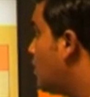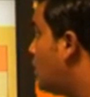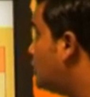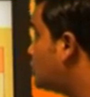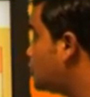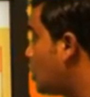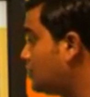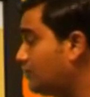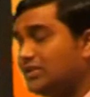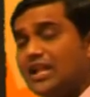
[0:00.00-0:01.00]
On the
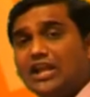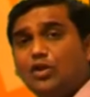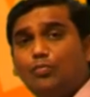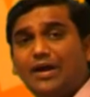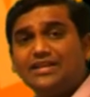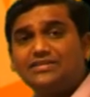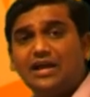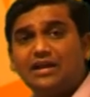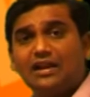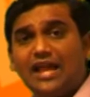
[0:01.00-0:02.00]
stocks with negative bias
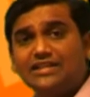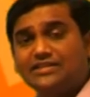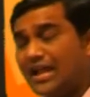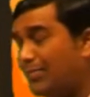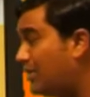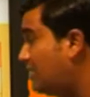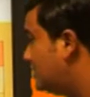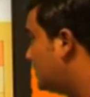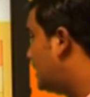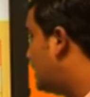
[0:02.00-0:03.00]
are Lance
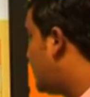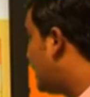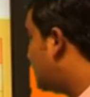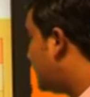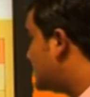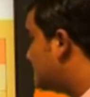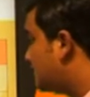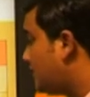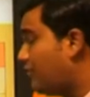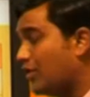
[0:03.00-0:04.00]
Capital, current market price is
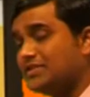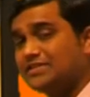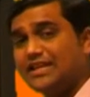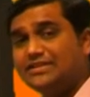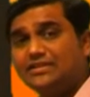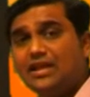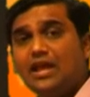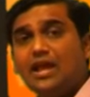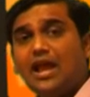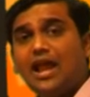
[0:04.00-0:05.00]
346,
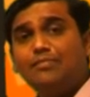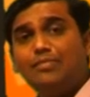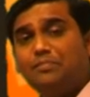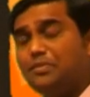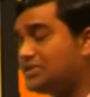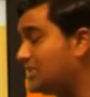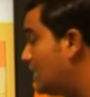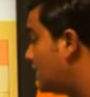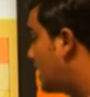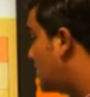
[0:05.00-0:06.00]
and
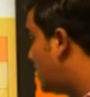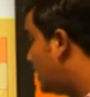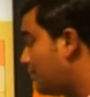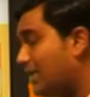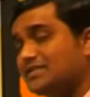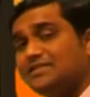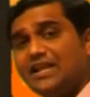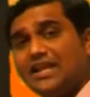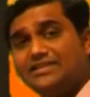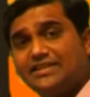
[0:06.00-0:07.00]
BPCL, current market price is
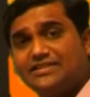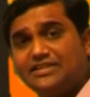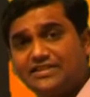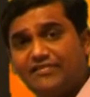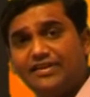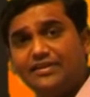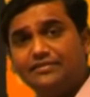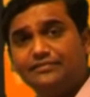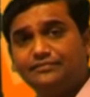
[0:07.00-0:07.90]
867.